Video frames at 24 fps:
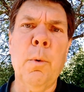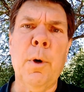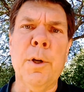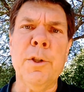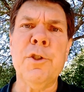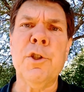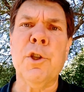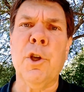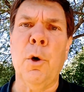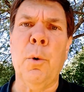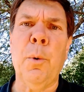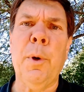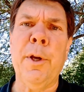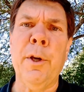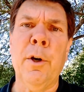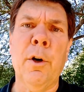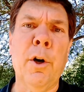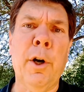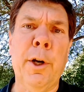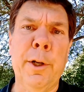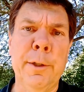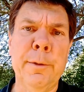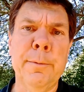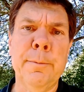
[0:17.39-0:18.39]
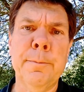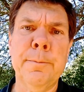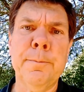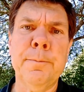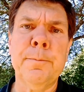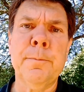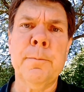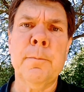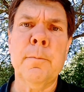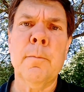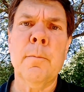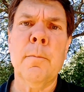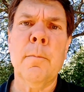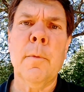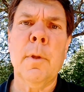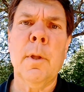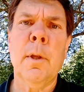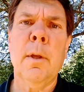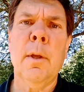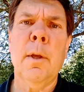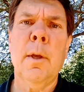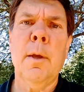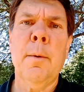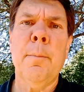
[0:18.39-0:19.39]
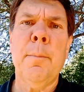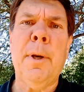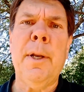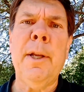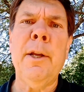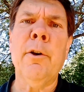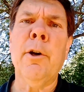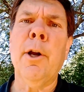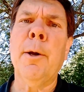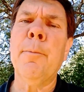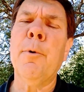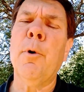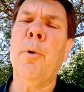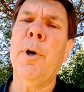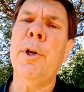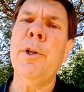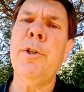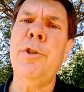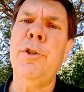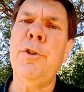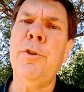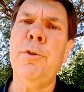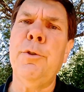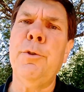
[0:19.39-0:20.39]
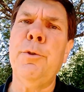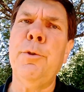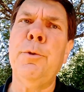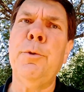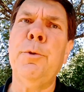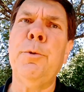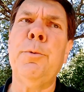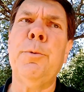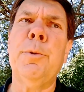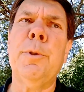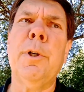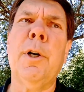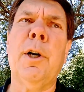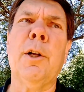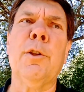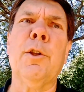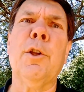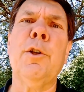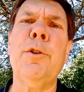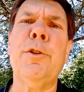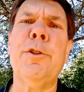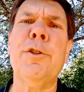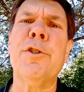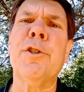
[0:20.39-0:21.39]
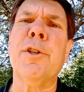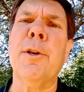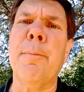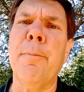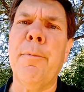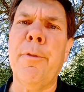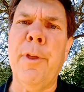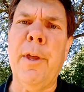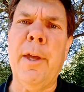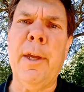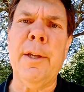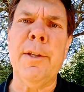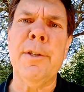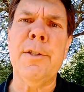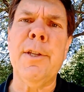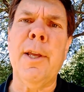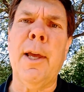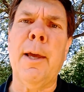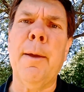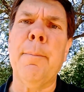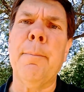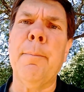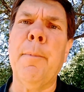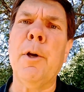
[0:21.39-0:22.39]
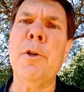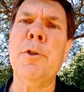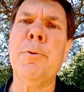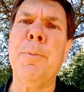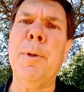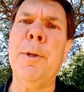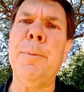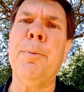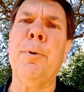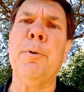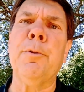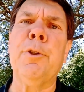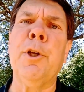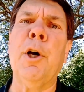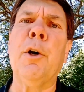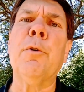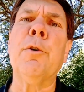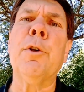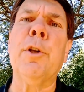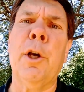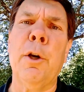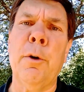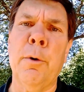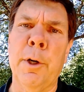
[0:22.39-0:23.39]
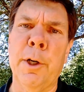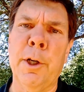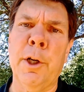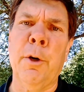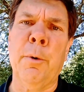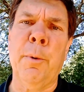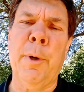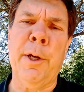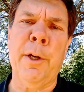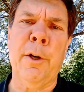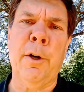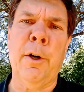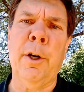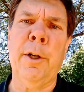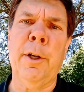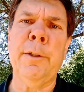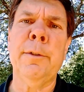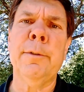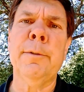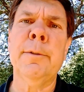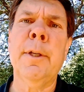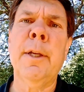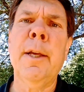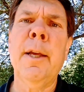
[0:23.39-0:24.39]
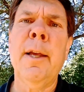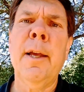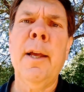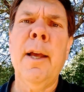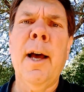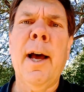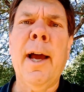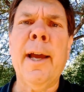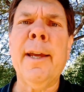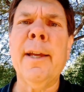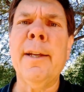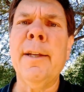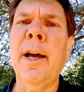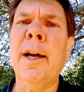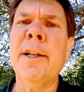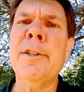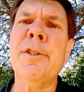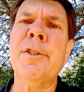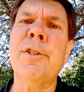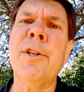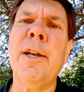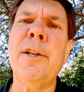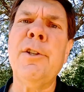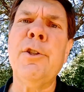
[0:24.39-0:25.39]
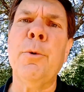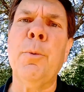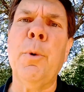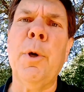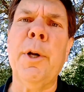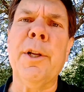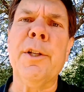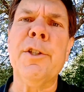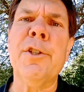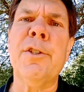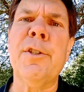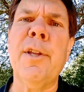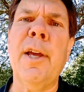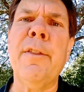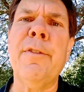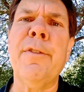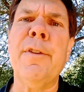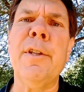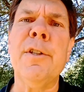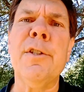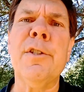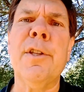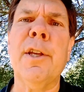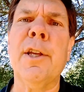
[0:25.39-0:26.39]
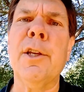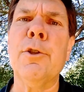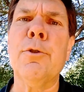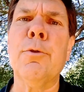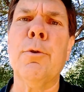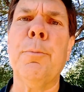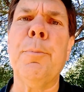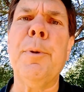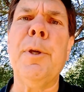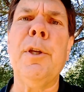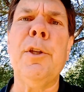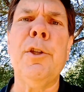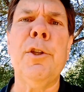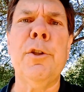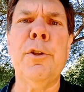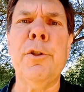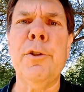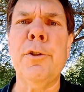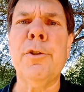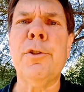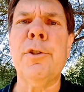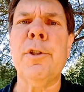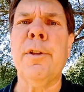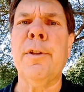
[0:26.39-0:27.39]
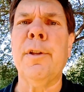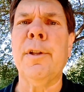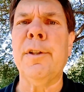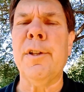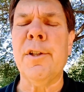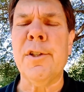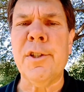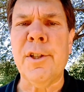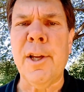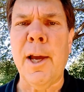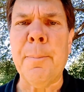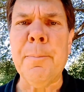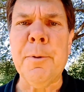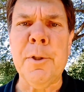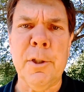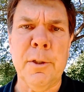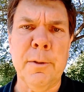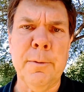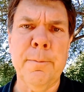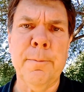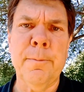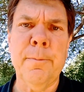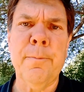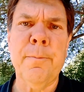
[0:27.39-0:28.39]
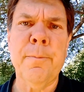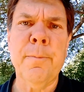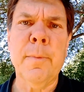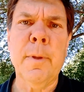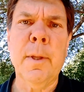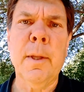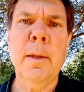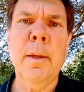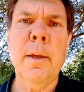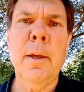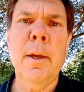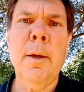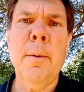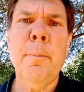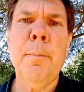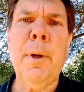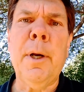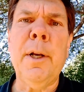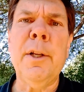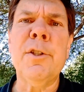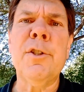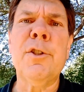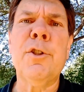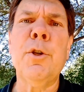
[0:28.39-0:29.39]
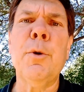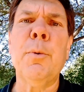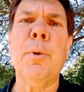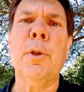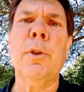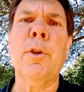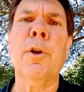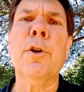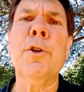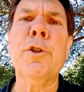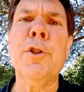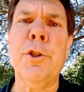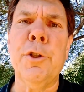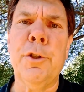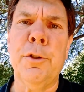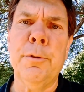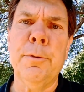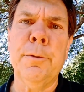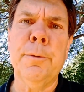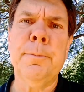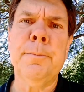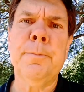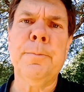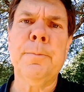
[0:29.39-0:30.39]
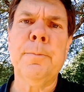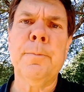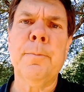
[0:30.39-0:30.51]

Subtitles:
what's going on. But here I'm going to allude to some things that most people don't know are going on. I cannot say to what extent these things will be used in the deception, but it's to alert you,